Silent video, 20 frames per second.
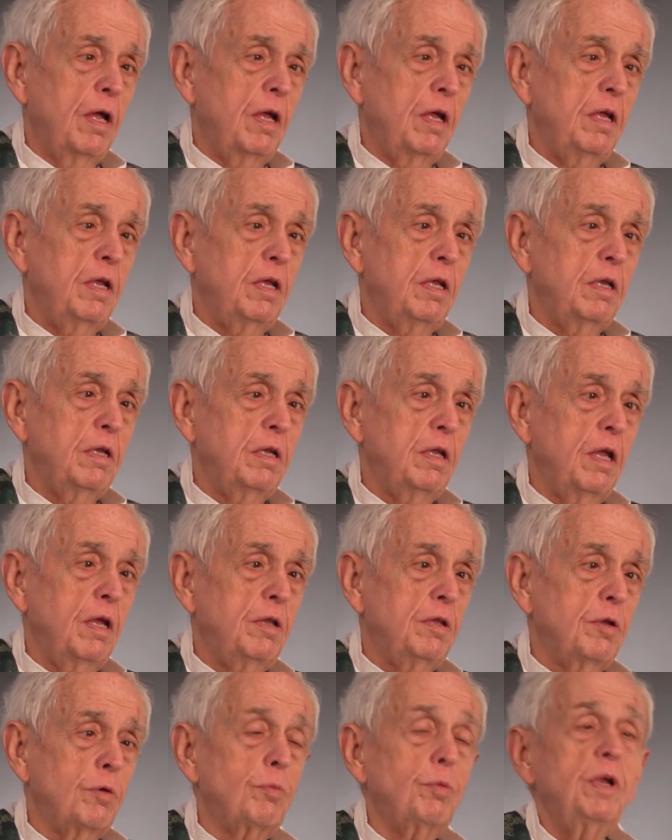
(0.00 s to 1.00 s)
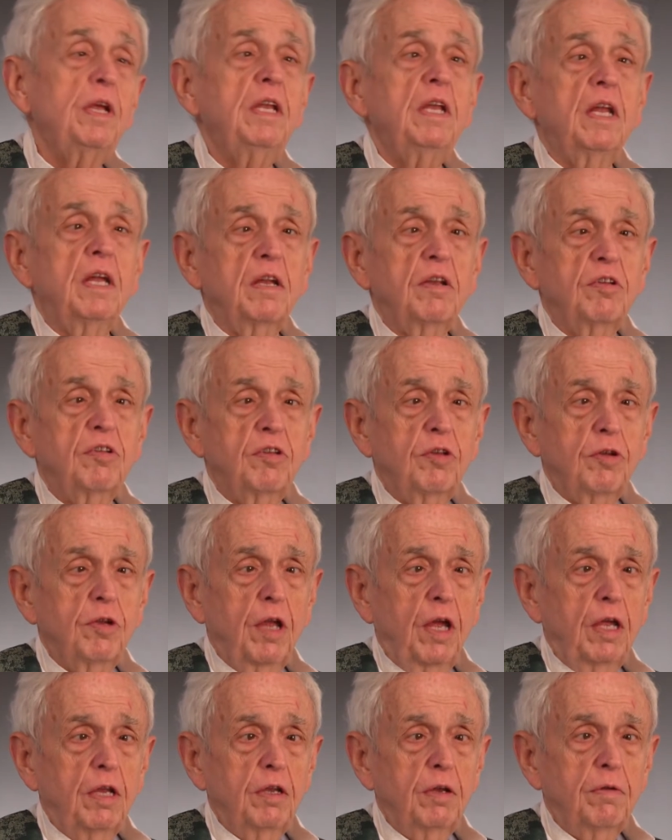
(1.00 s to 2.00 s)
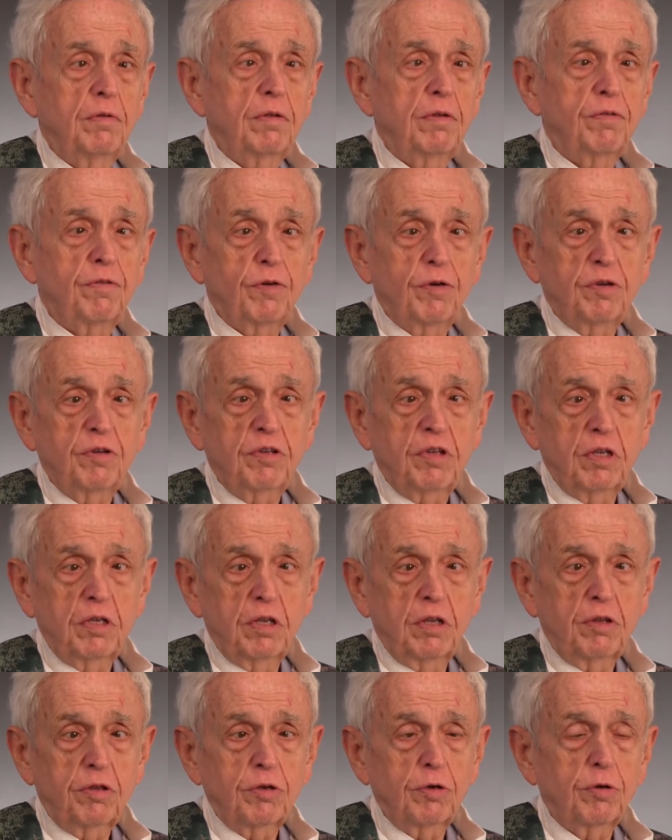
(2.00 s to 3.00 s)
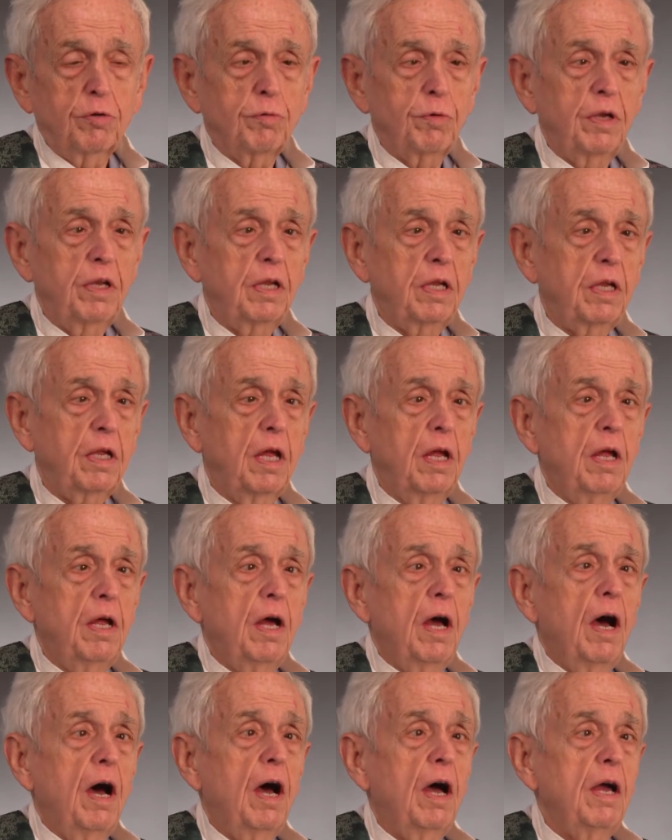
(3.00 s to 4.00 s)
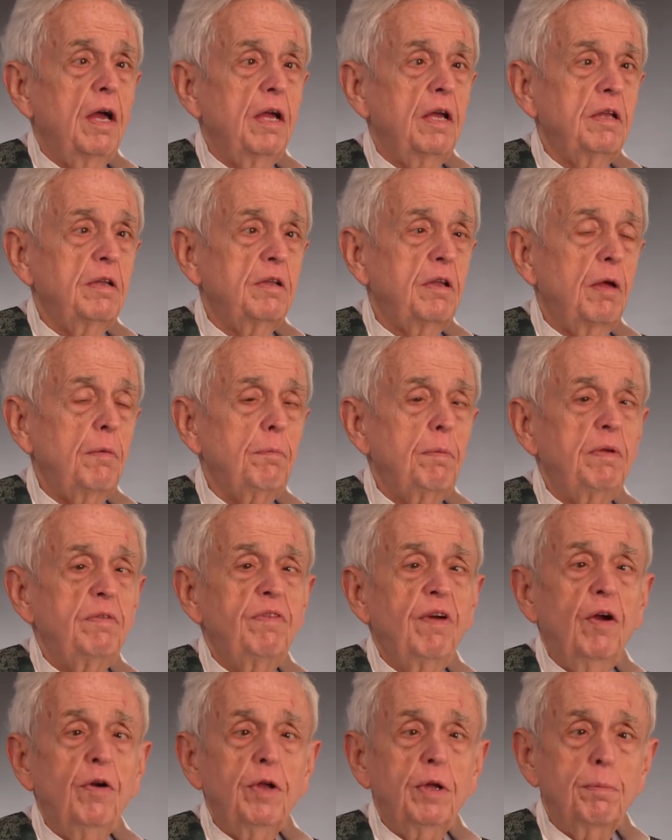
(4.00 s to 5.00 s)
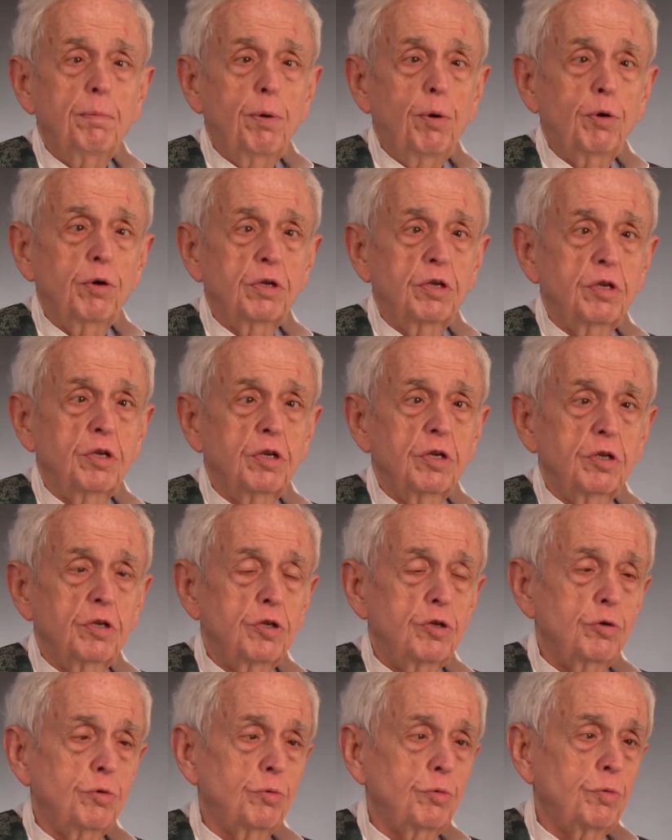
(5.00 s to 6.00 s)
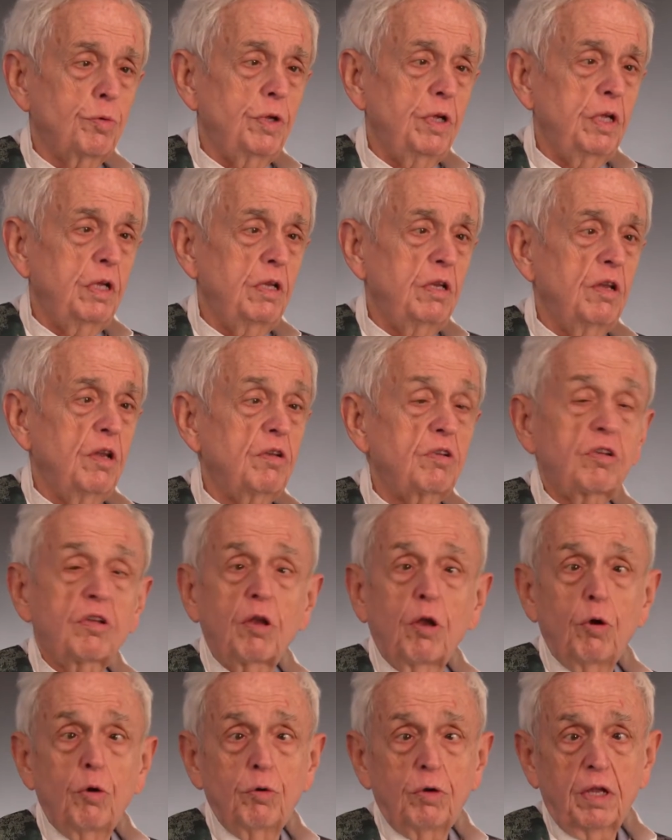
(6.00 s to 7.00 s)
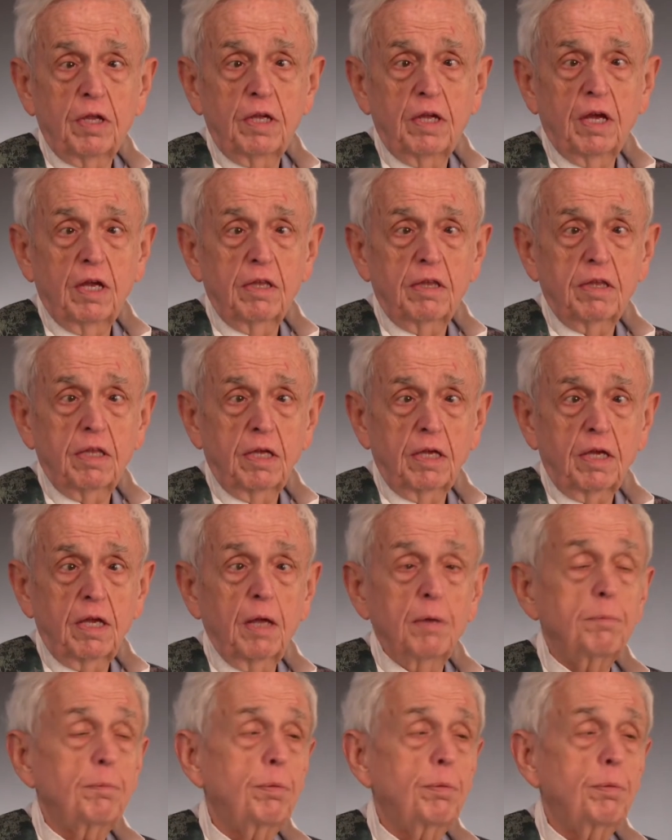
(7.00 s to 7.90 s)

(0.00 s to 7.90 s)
in the readings today, the first and the third reading. It'd be very important to read slowly, I think, and